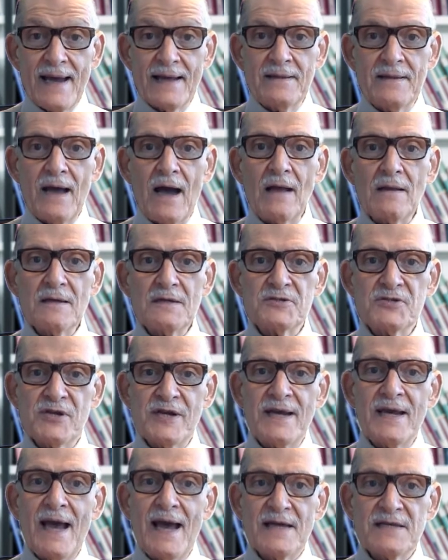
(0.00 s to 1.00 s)

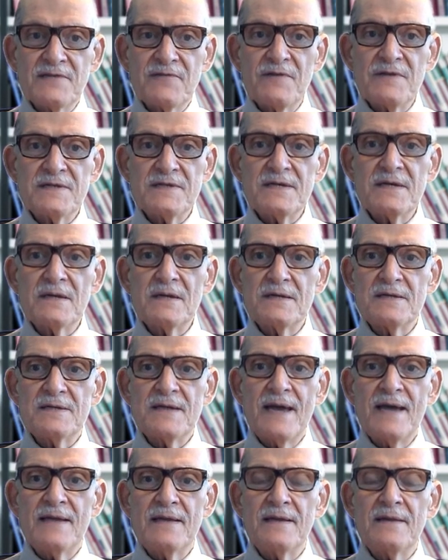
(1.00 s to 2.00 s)
Technology has
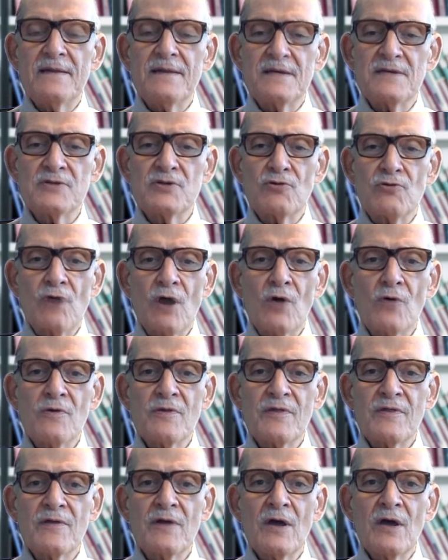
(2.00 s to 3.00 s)
facilitated this
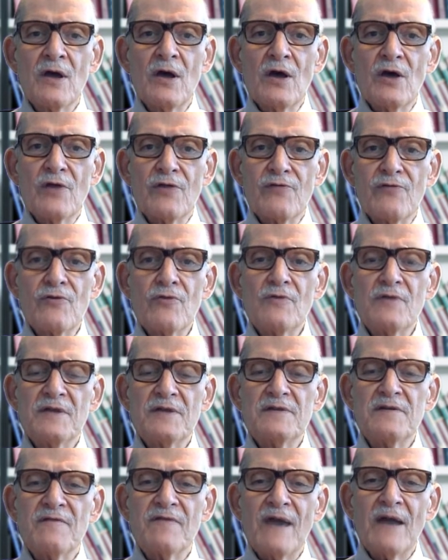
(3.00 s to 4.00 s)
growth through
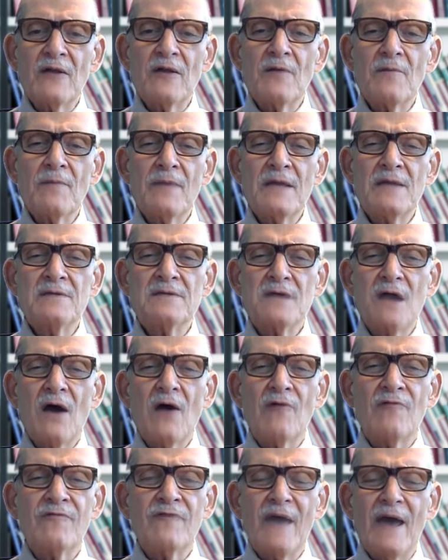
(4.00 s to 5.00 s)
the development
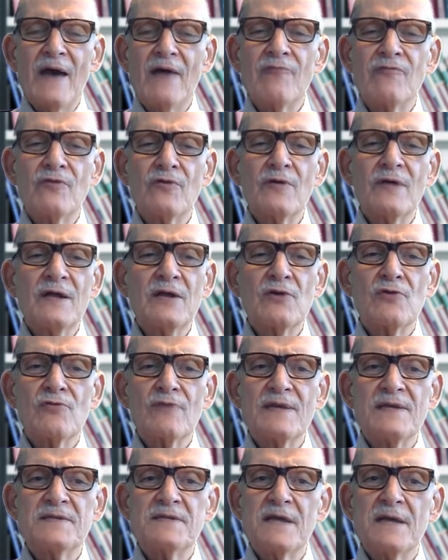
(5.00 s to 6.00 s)
of
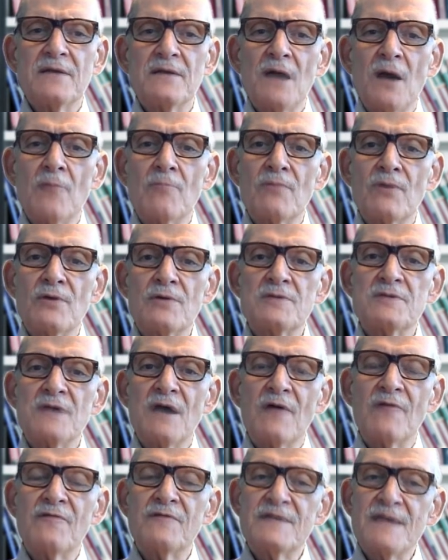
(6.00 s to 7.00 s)
ever-increasing
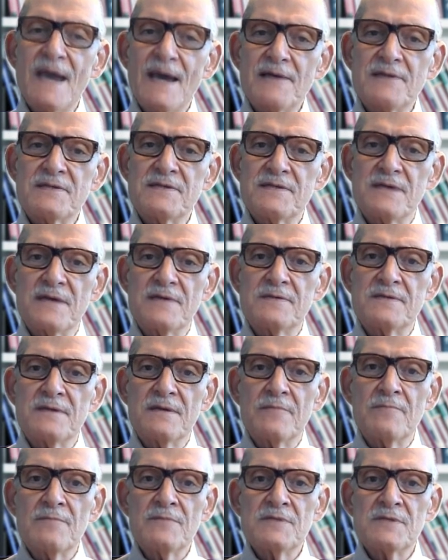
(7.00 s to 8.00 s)
numbers of test
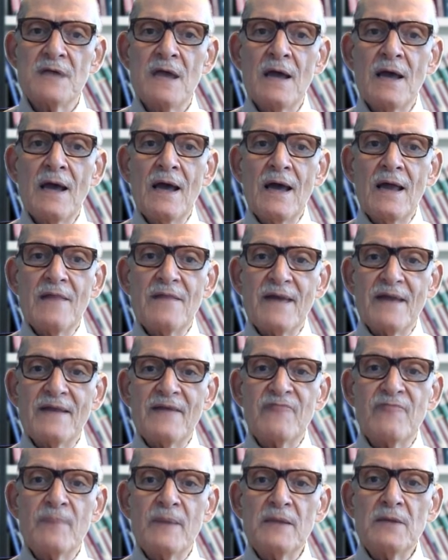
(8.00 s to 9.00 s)
systems
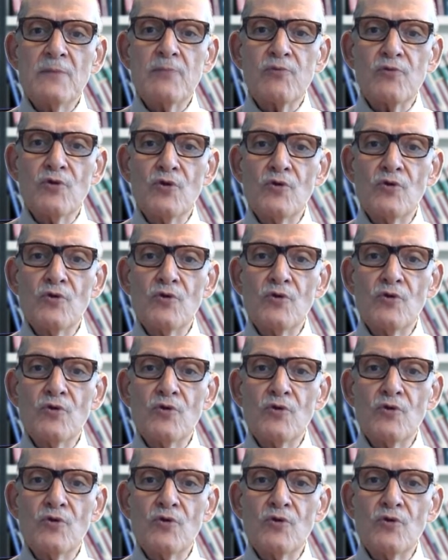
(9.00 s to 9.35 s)
that have been